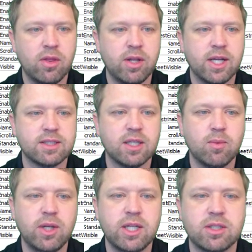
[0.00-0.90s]
The next thing
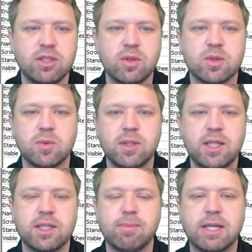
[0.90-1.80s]
we need to do is we
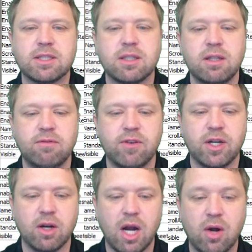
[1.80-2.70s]
need to basically
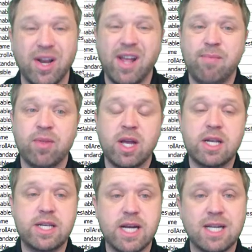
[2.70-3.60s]
figure out,
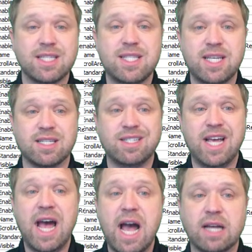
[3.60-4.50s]
does this
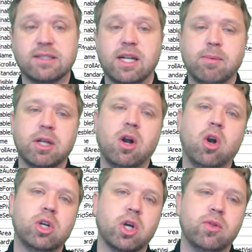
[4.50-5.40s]
text, and I'm going to
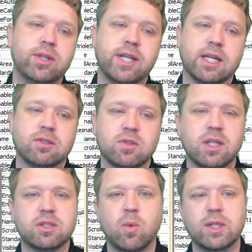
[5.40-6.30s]
hard code the text. There's
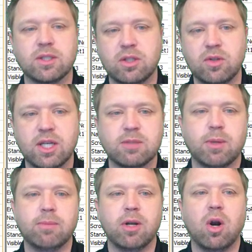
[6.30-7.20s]
lots of ways to do this,
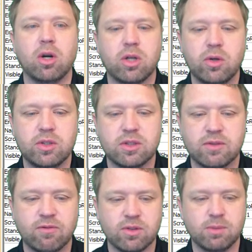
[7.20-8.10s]
but I'm going to hard code it
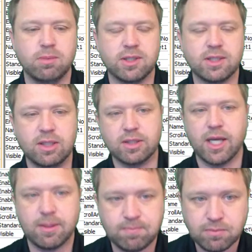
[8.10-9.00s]
just for simplicity's
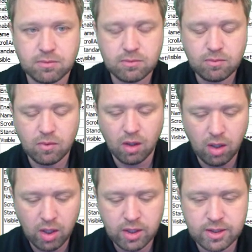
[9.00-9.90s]
sake.
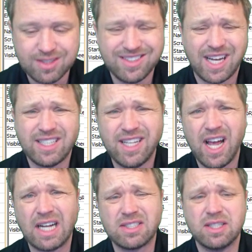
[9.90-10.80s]
Does that
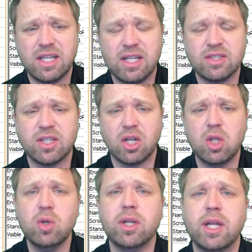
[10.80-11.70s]
text, is it
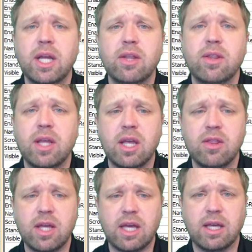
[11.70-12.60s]
included in
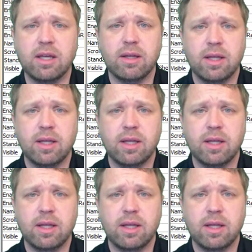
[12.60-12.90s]
the